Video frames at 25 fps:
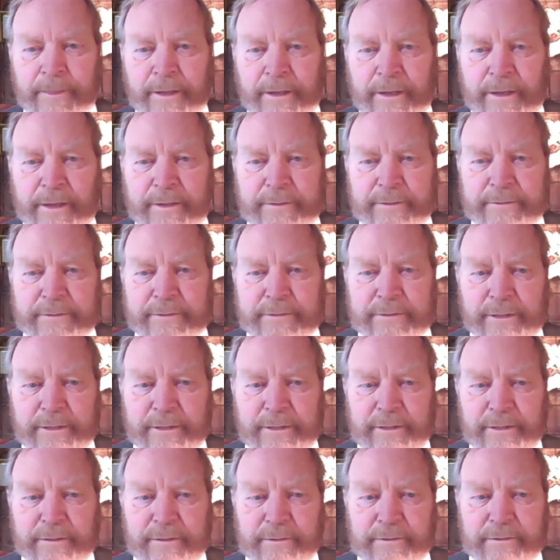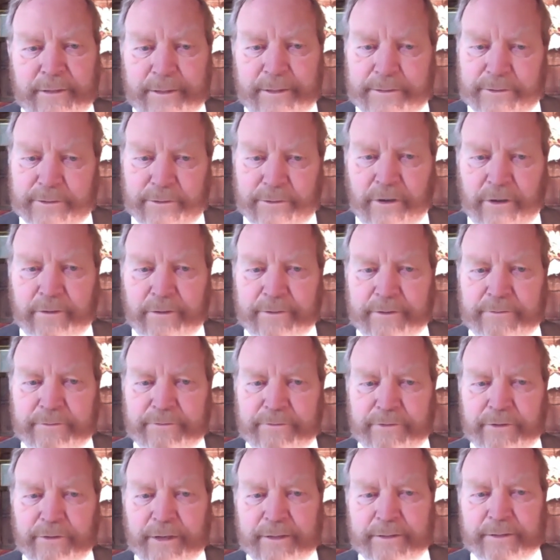And later on,
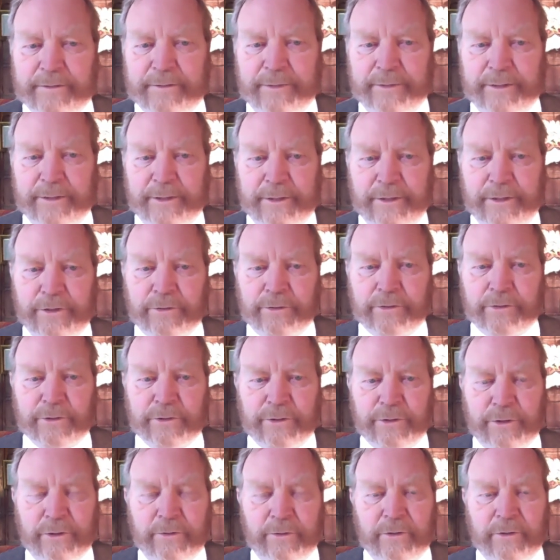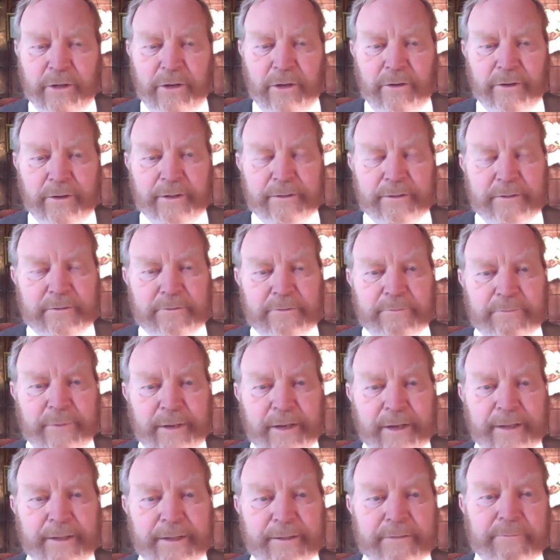if you had the money, you could go along and
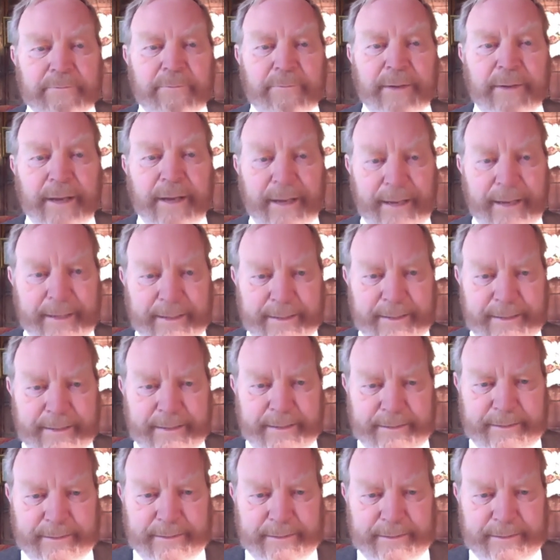buy it back.